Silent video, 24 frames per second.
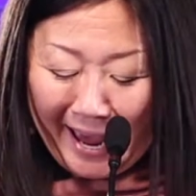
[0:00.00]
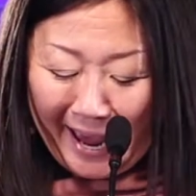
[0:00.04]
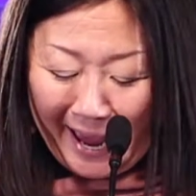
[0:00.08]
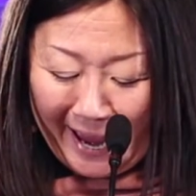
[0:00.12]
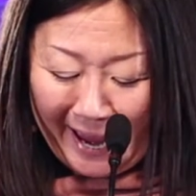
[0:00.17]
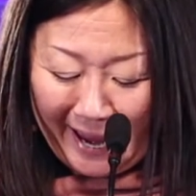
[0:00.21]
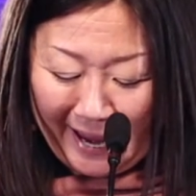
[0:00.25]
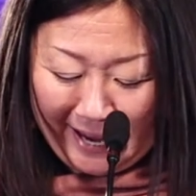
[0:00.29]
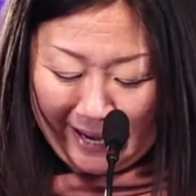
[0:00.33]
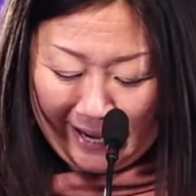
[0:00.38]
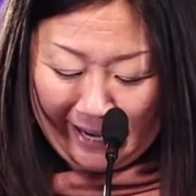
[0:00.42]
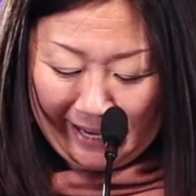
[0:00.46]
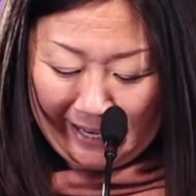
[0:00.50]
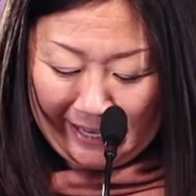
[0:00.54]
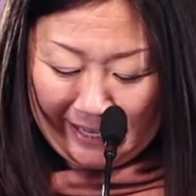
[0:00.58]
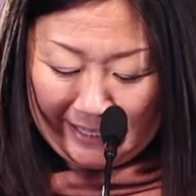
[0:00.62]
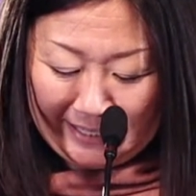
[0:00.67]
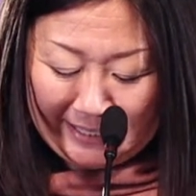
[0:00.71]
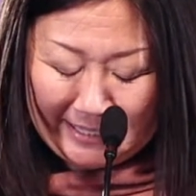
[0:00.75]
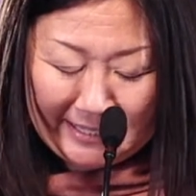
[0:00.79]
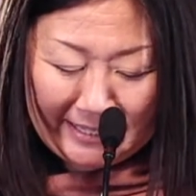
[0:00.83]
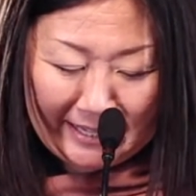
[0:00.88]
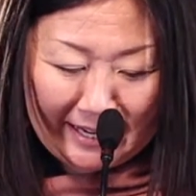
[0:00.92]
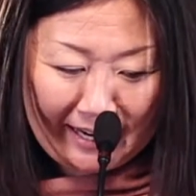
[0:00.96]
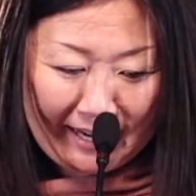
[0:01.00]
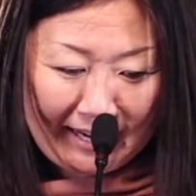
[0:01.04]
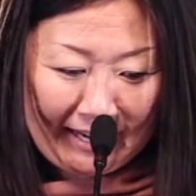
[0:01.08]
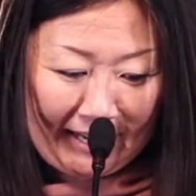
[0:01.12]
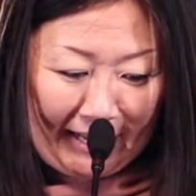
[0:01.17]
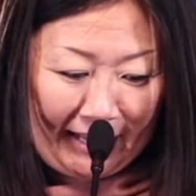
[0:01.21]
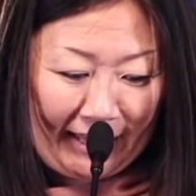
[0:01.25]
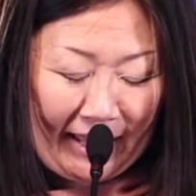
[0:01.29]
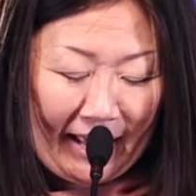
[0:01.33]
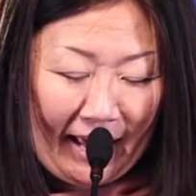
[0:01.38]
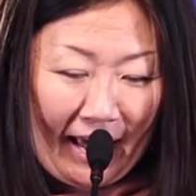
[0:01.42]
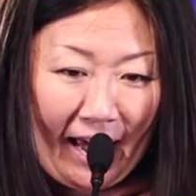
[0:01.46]
and
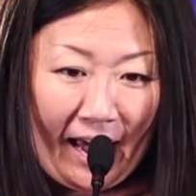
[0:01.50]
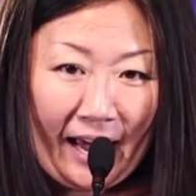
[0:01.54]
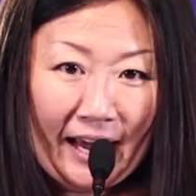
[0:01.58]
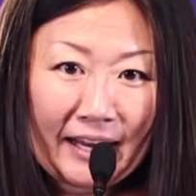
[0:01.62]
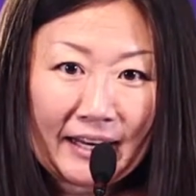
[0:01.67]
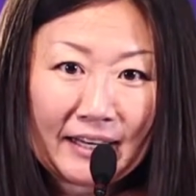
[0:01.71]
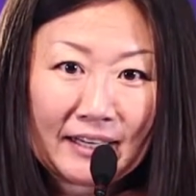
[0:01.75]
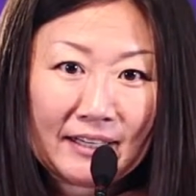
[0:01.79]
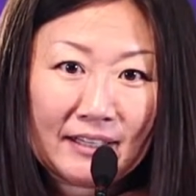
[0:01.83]
that